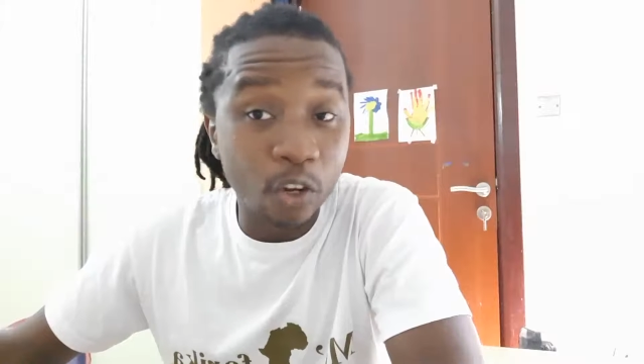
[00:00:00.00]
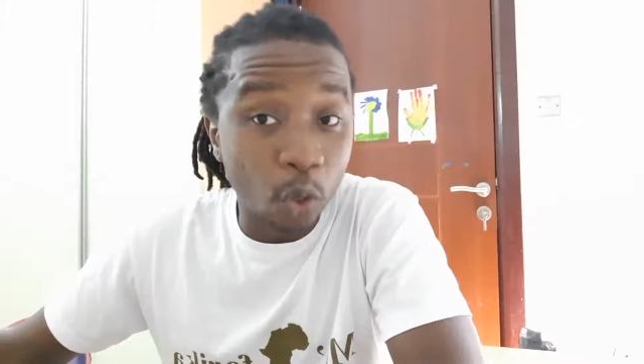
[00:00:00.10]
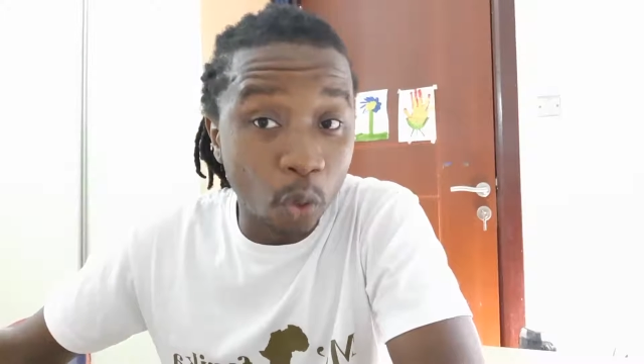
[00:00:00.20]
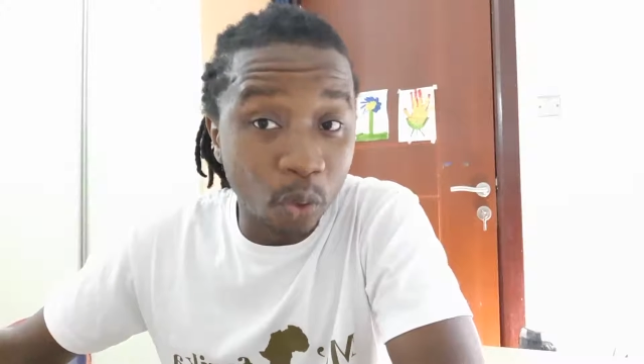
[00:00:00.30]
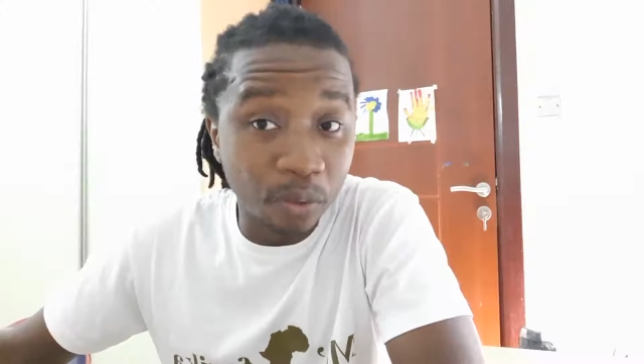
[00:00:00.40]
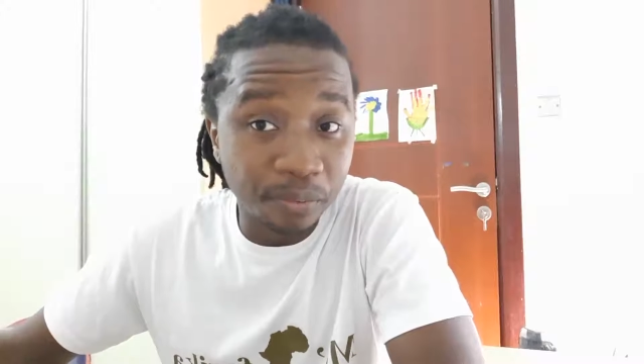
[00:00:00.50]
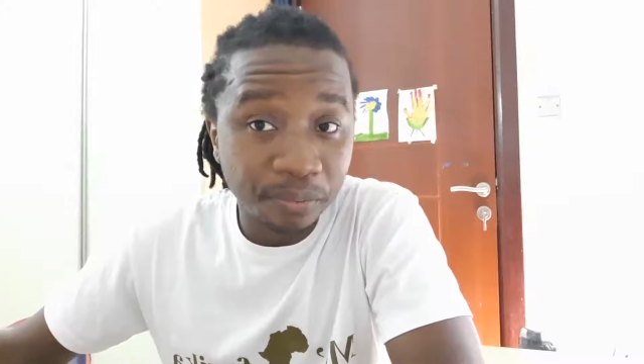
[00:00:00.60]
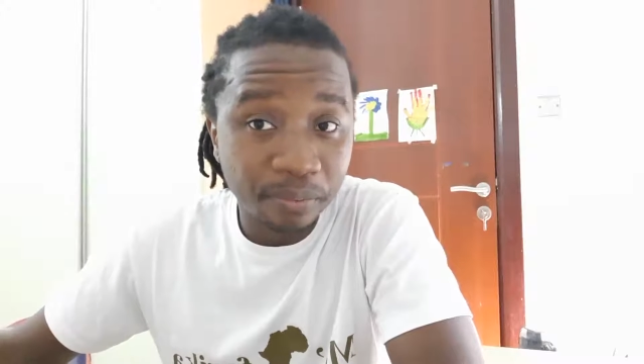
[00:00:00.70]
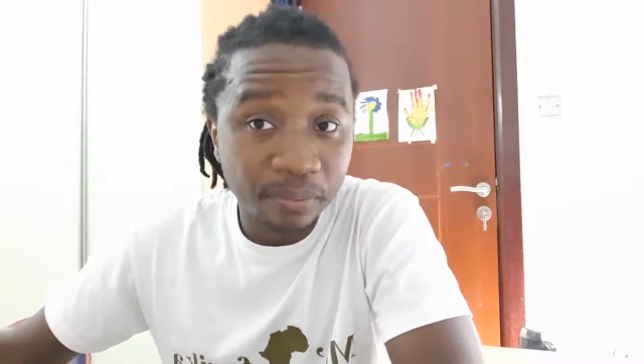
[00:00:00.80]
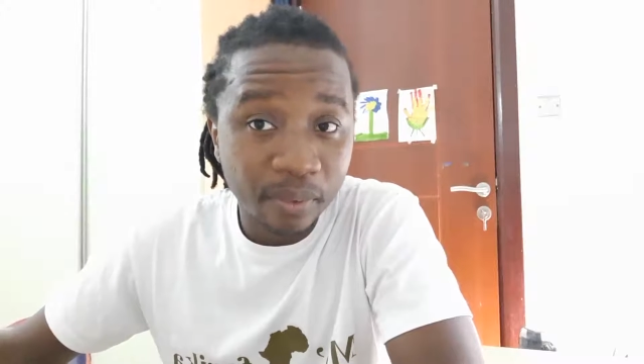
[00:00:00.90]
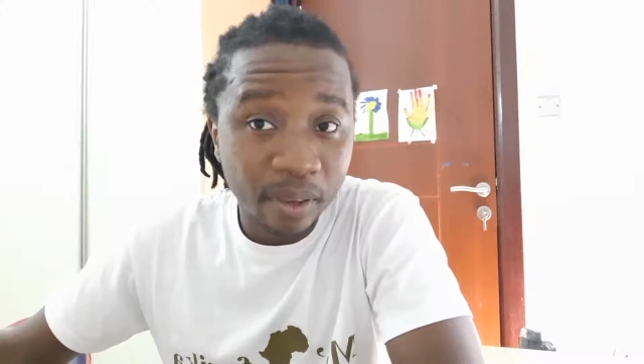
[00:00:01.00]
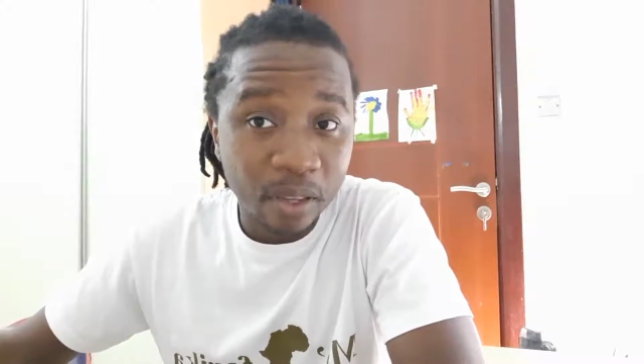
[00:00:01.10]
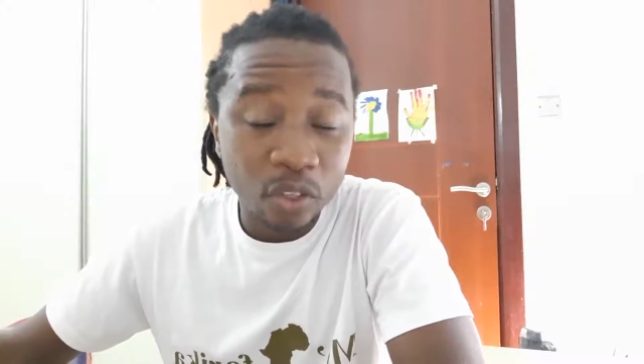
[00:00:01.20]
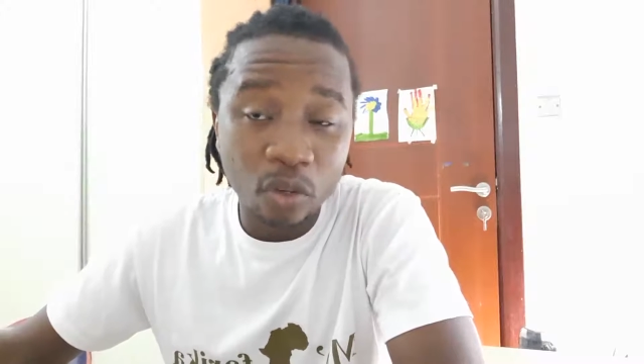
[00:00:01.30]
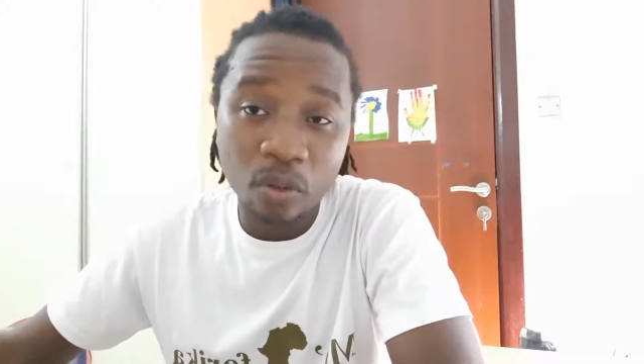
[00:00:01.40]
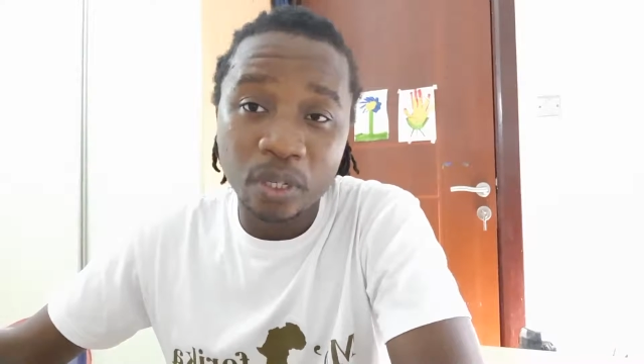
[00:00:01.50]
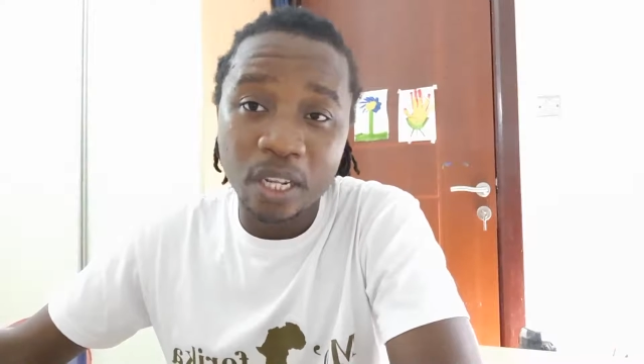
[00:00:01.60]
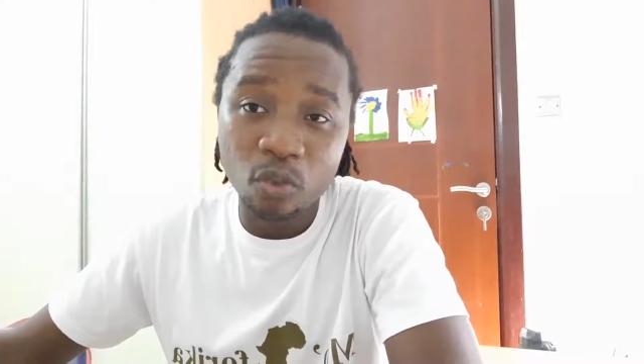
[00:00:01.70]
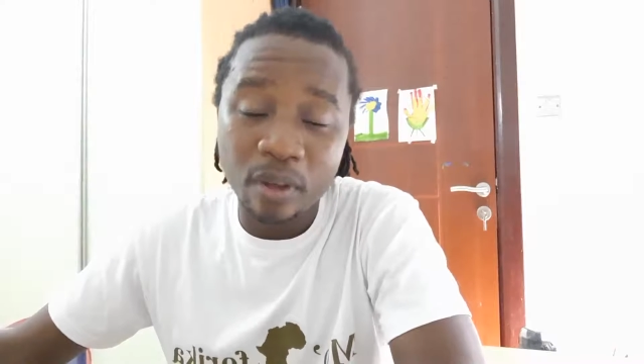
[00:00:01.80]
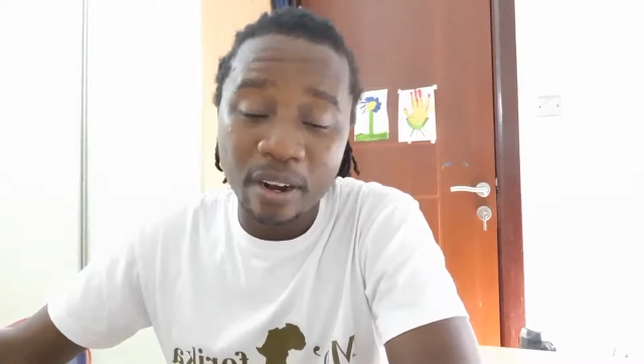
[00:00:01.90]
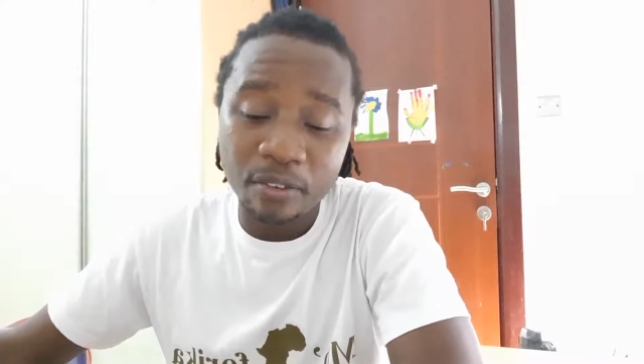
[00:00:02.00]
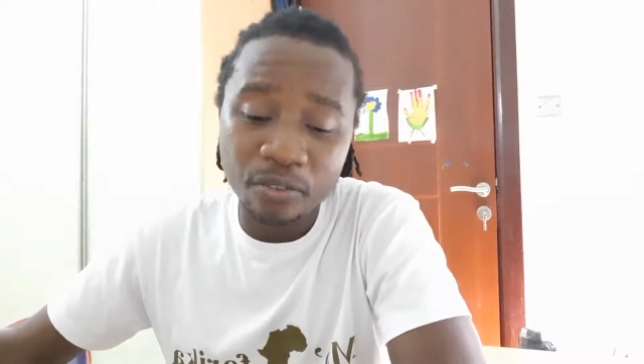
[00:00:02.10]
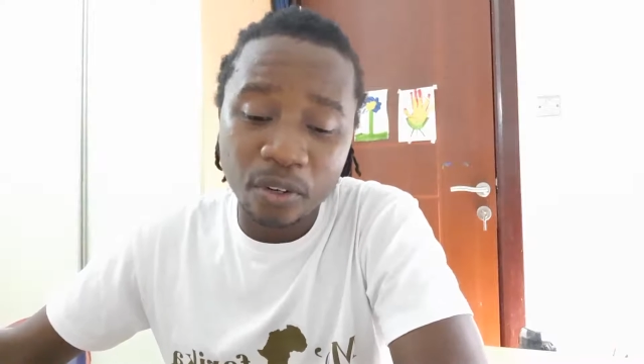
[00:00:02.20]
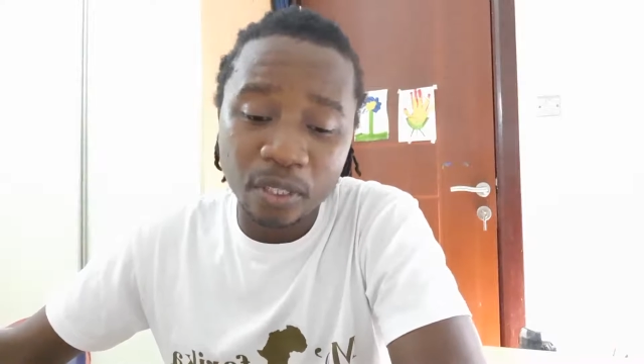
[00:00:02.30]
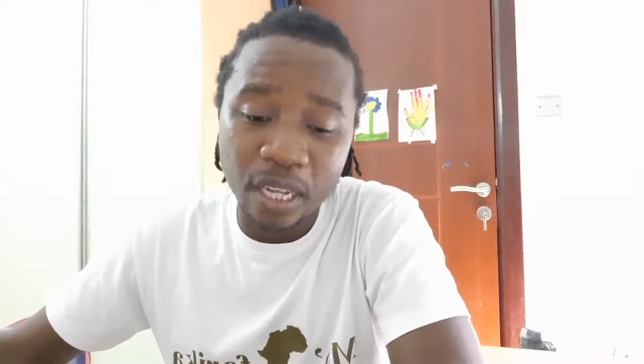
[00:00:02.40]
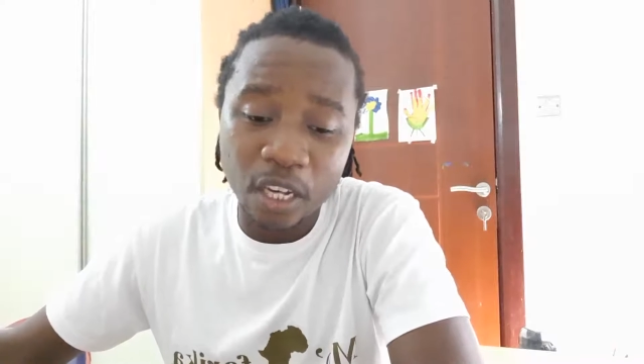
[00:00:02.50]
Google. So that's what I thought